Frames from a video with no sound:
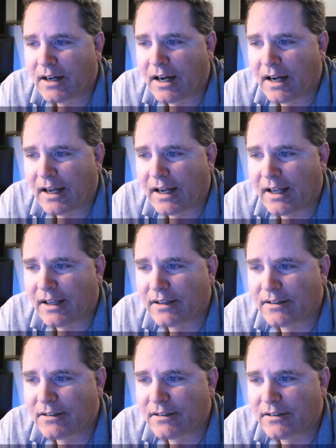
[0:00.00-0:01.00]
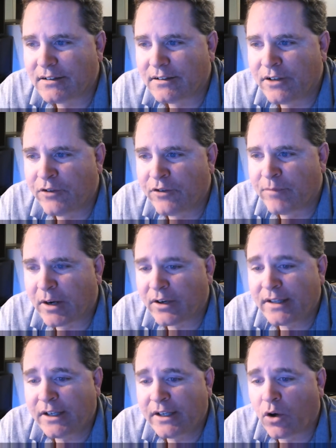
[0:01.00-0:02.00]
uh, you've
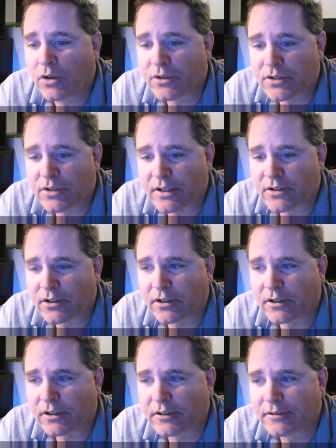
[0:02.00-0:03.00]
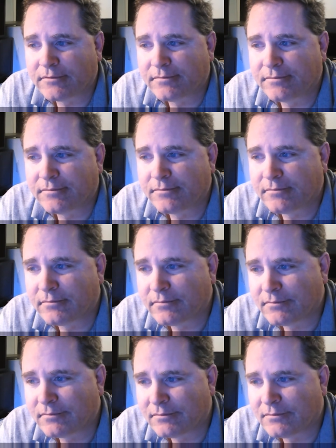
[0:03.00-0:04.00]
married the older sister,
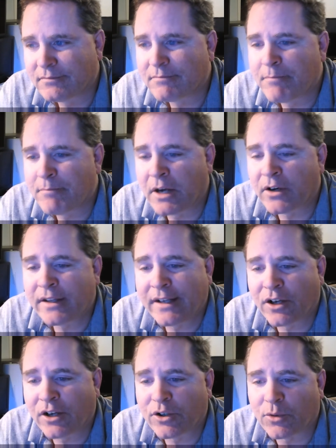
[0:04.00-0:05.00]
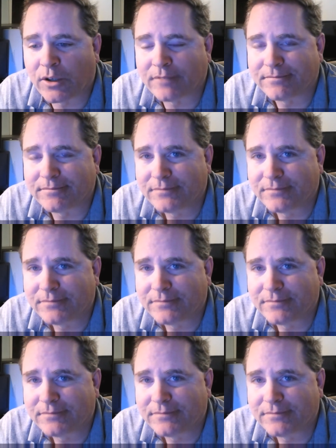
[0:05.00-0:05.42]
marry the younger one.